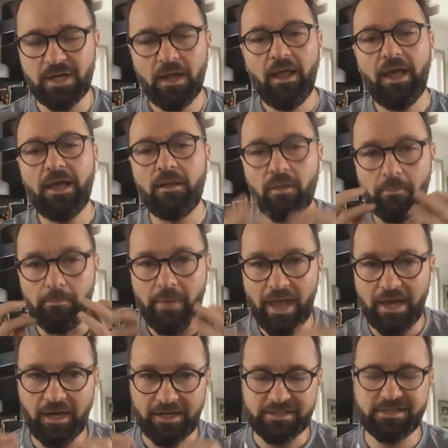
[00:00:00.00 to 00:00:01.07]
And the main
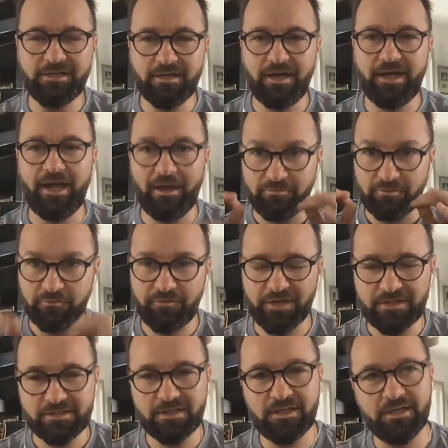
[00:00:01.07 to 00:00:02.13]
idea I have to fix
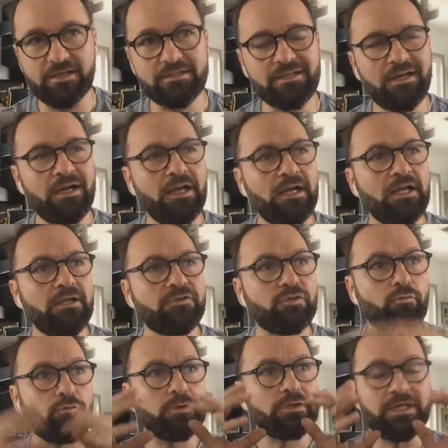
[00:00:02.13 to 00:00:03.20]
it is to
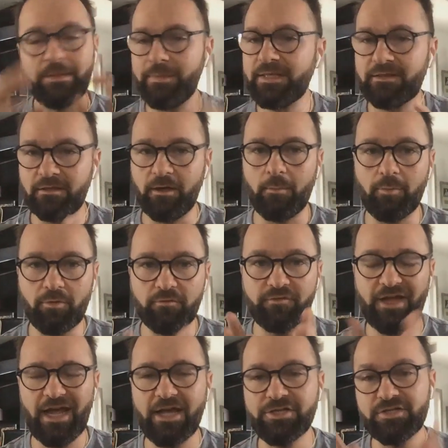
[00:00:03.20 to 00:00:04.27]
limit the number of
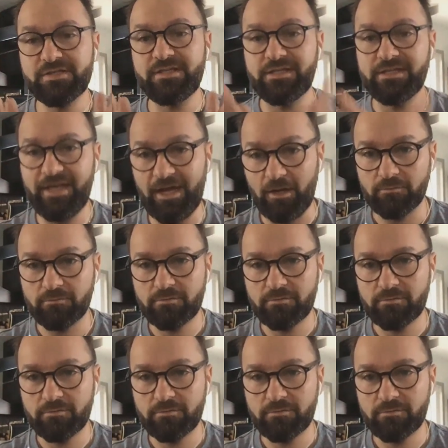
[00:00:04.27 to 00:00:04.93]
cashes that count.